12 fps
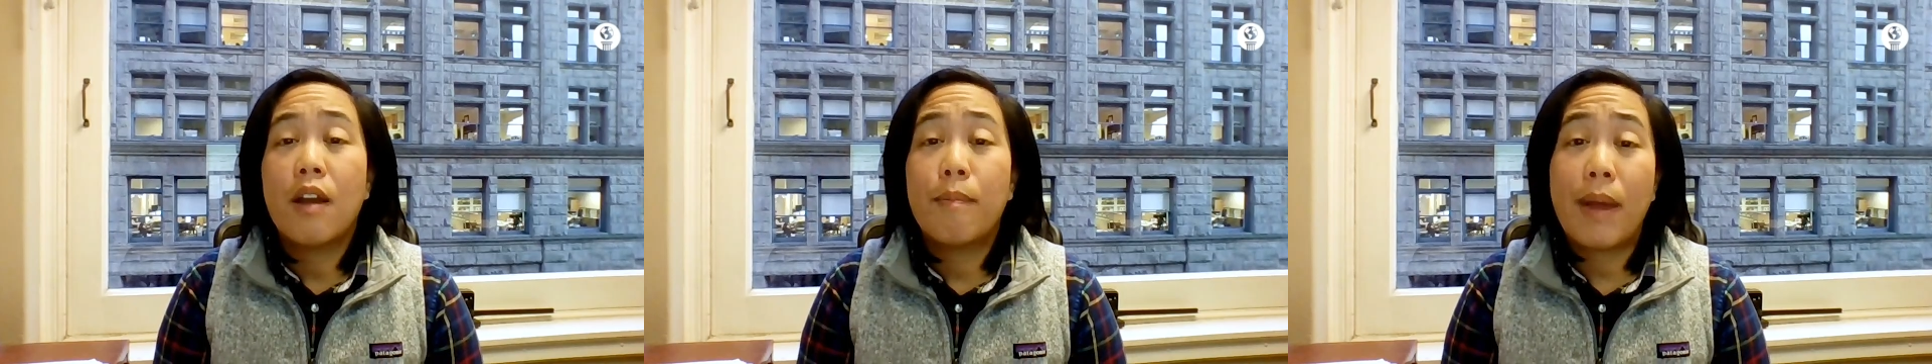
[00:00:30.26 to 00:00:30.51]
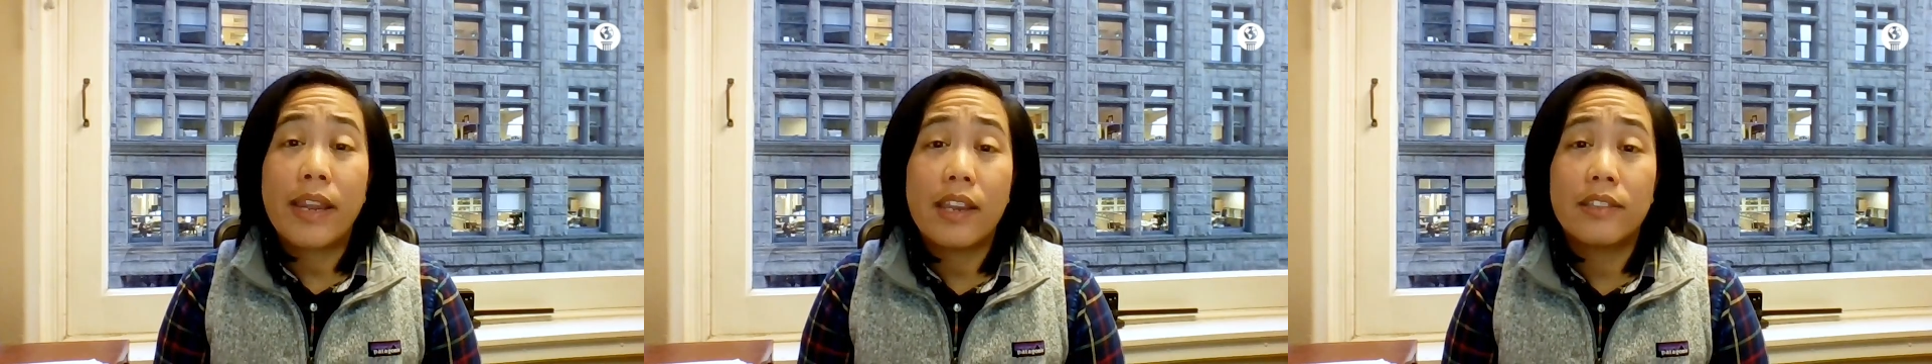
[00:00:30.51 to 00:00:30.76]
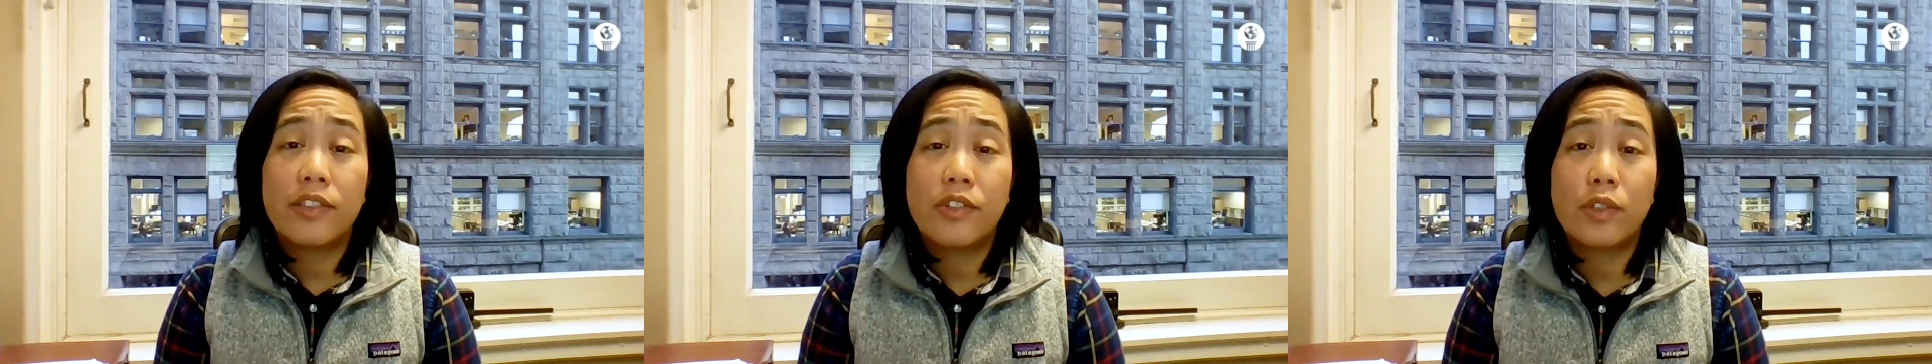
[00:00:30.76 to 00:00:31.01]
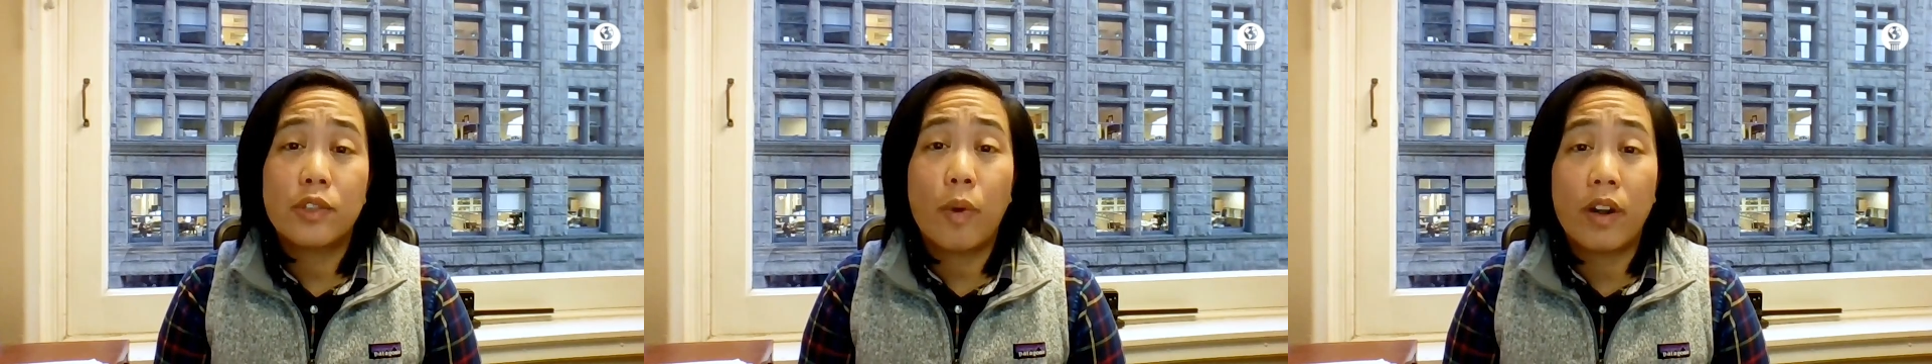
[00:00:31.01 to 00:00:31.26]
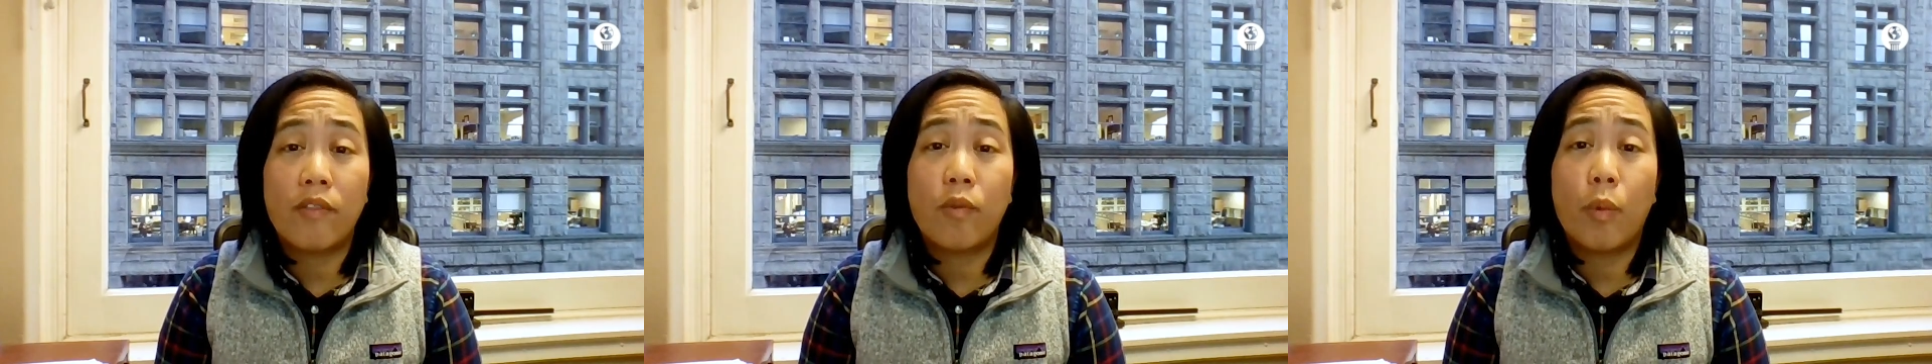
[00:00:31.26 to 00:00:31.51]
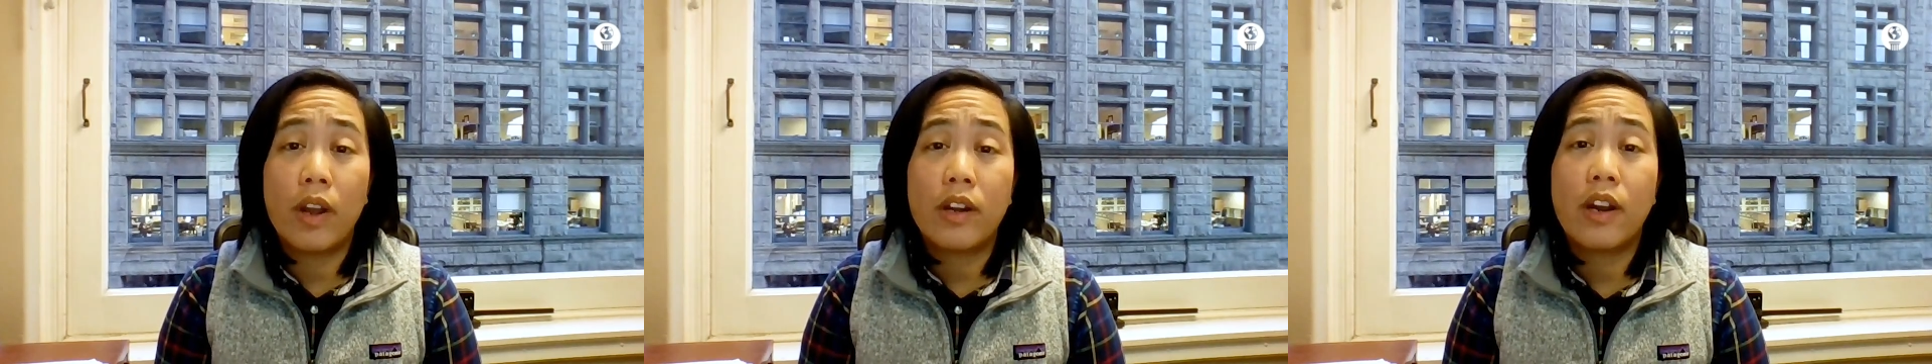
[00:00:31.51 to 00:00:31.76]
My case is just one of
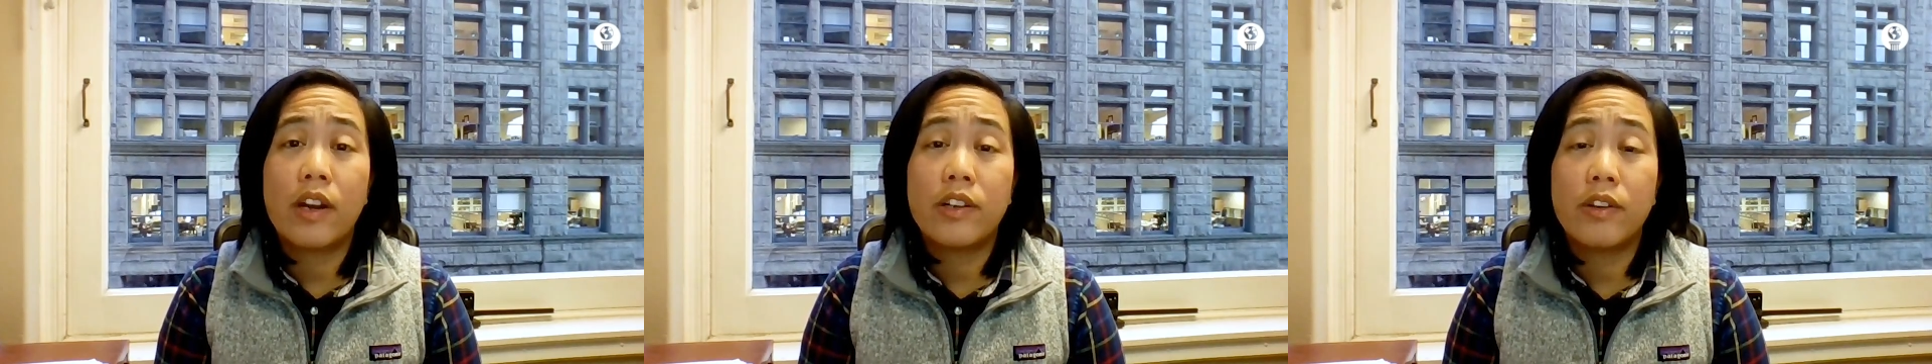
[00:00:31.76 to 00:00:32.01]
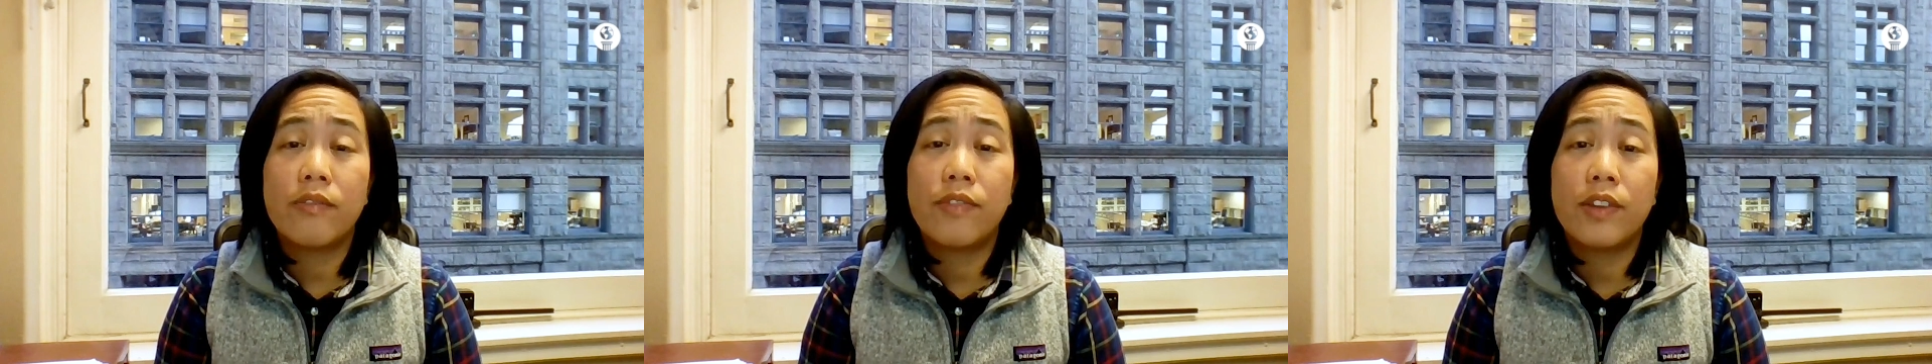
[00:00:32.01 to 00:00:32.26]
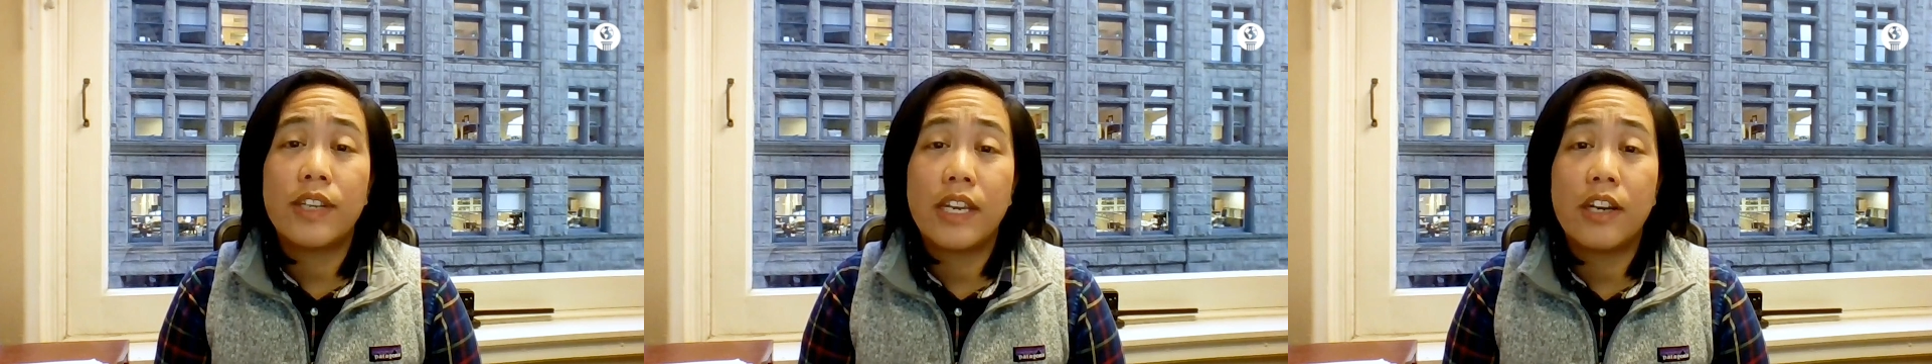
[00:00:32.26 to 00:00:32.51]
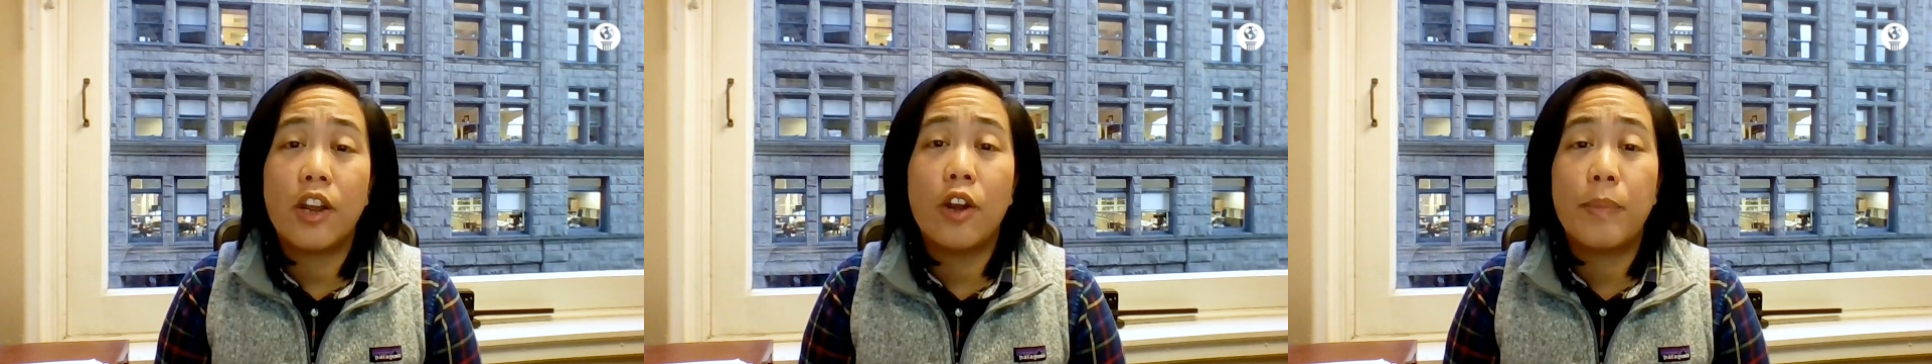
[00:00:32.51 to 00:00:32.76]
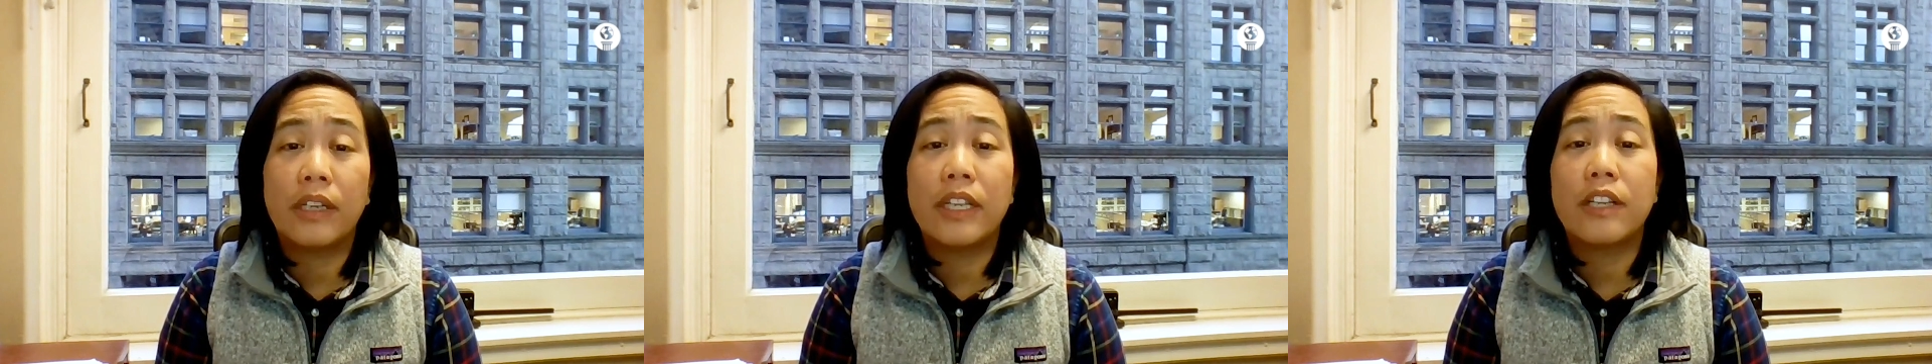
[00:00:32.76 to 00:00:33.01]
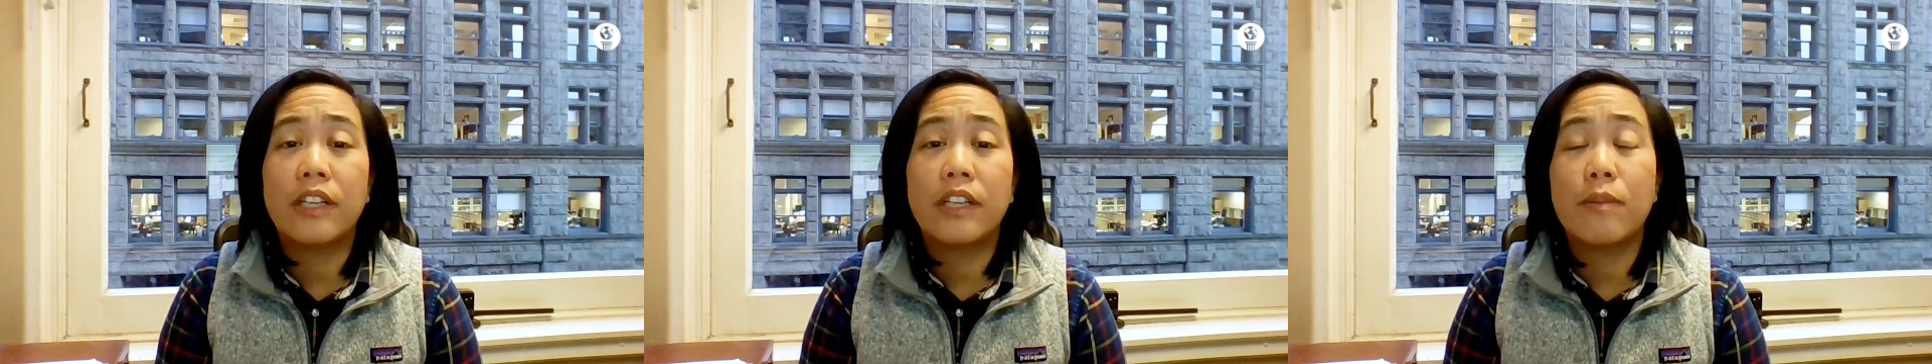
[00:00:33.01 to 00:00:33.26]
115 open
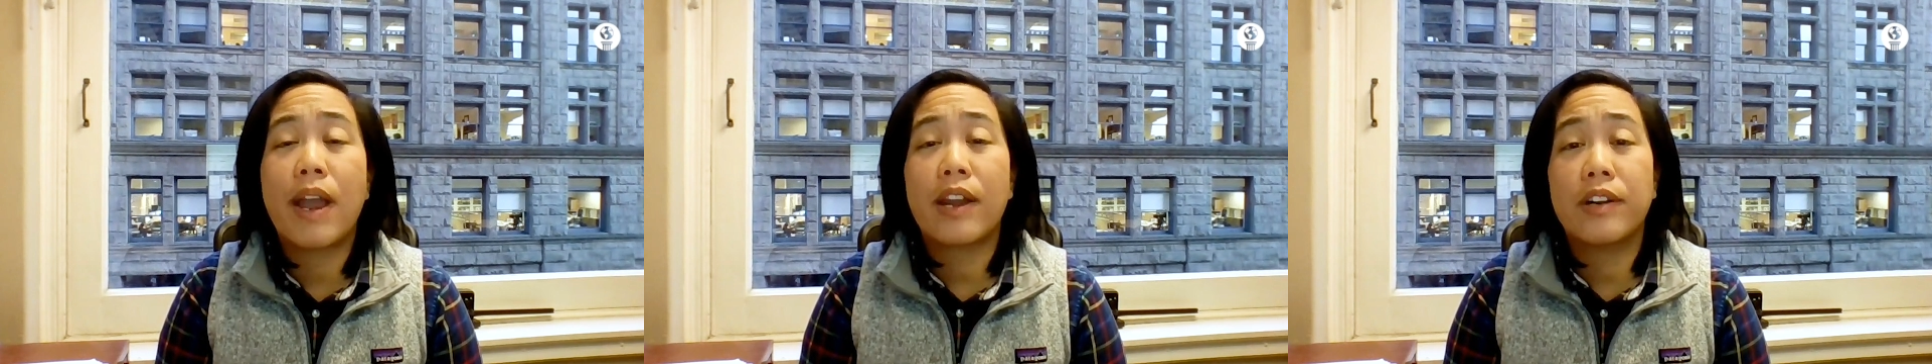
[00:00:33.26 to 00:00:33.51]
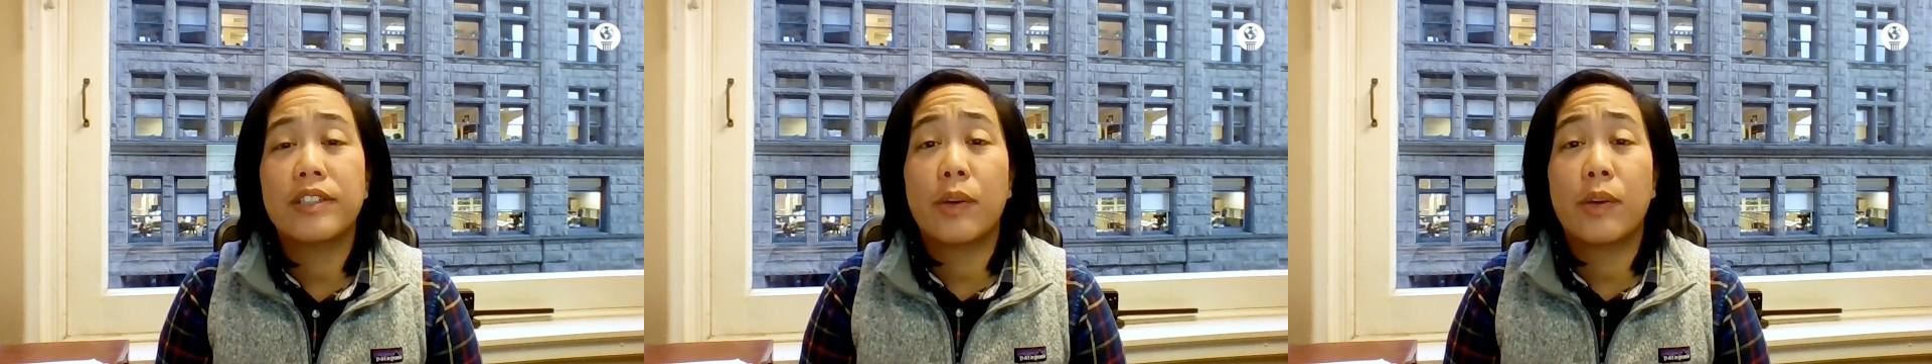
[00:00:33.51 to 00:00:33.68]
legal matters